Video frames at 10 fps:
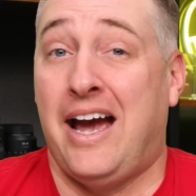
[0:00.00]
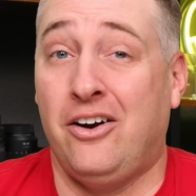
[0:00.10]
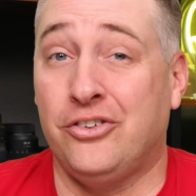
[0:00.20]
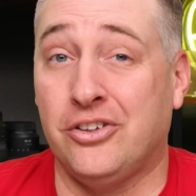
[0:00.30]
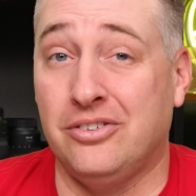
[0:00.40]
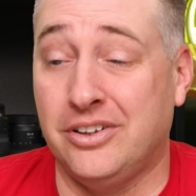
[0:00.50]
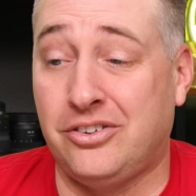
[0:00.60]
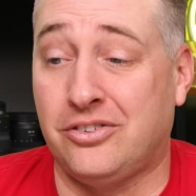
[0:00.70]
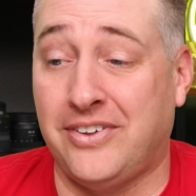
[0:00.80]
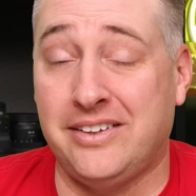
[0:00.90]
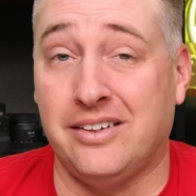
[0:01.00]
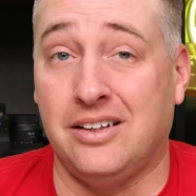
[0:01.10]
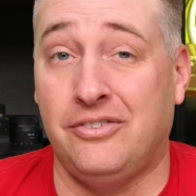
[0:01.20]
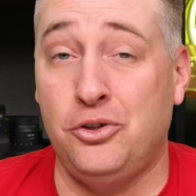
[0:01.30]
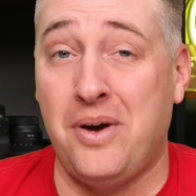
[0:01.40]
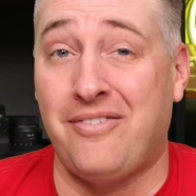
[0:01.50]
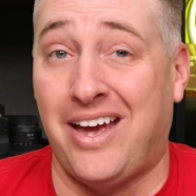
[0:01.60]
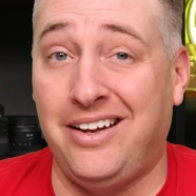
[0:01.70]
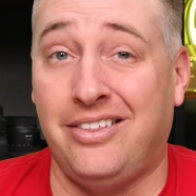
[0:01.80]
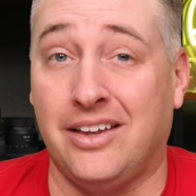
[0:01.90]
And also, let's just face it, if you have
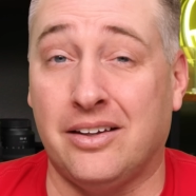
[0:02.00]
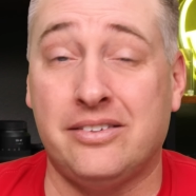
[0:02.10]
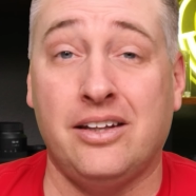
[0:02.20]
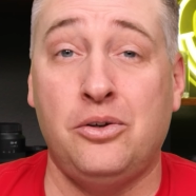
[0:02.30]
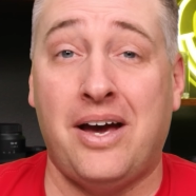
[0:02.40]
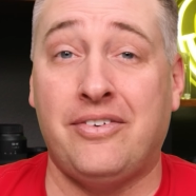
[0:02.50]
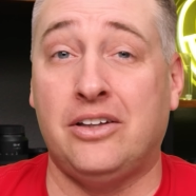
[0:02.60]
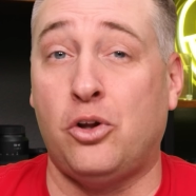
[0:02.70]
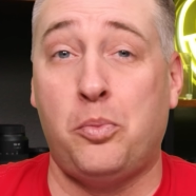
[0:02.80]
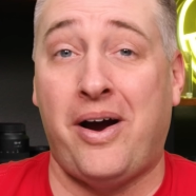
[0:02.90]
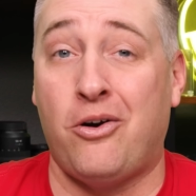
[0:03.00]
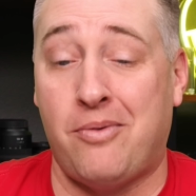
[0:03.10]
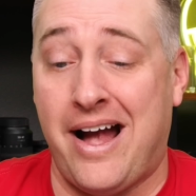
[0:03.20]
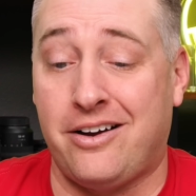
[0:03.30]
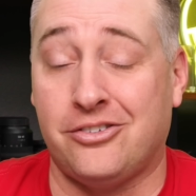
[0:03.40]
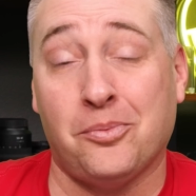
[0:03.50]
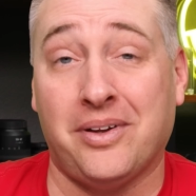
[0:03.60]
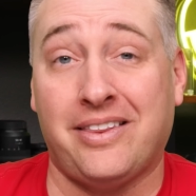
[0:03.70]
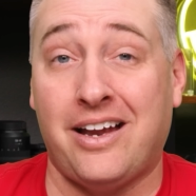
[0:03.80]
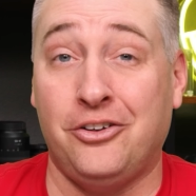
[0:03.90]
anything, let's say you have a low power rack or something
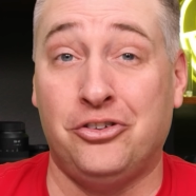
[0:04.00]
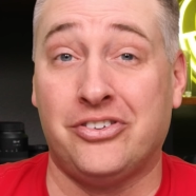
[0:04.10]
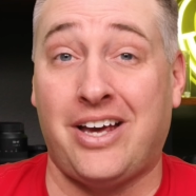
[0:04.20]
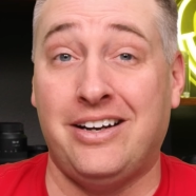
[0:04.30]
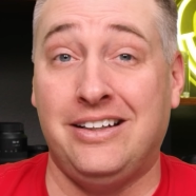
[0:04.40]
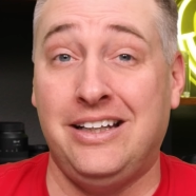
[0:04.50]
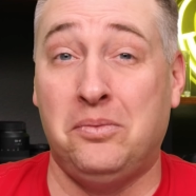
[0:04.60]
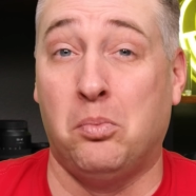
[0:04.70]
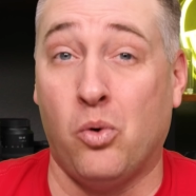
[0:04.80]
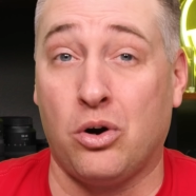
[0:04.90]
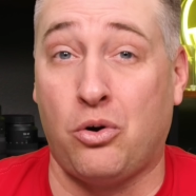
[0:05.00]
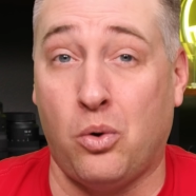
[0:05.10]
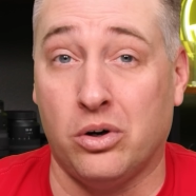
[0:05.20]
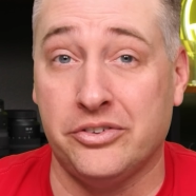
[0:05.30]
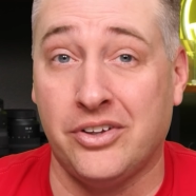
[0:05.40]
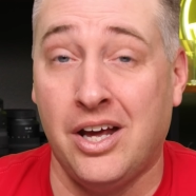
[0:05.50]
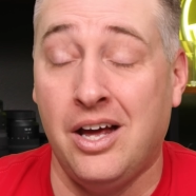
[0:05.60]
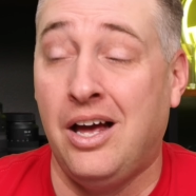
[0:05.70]
like that, and you just kind of need more cores.